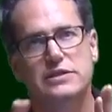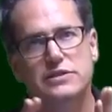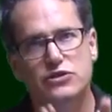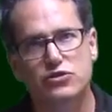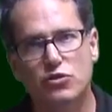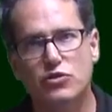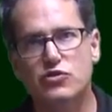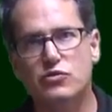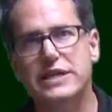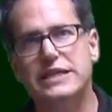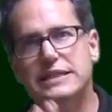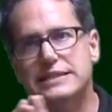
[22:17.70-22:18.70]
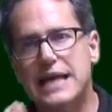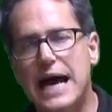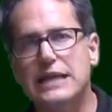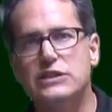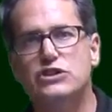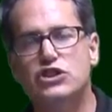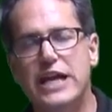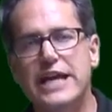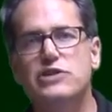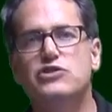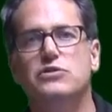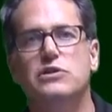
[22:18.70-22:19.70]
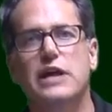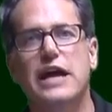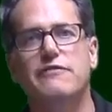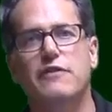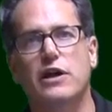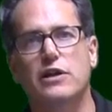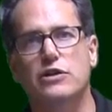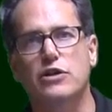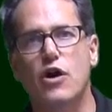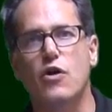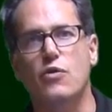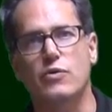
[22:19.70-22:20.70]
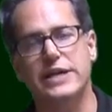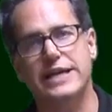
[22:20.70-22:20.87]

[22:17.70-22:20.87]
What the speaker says: Surgery does not change your life alone.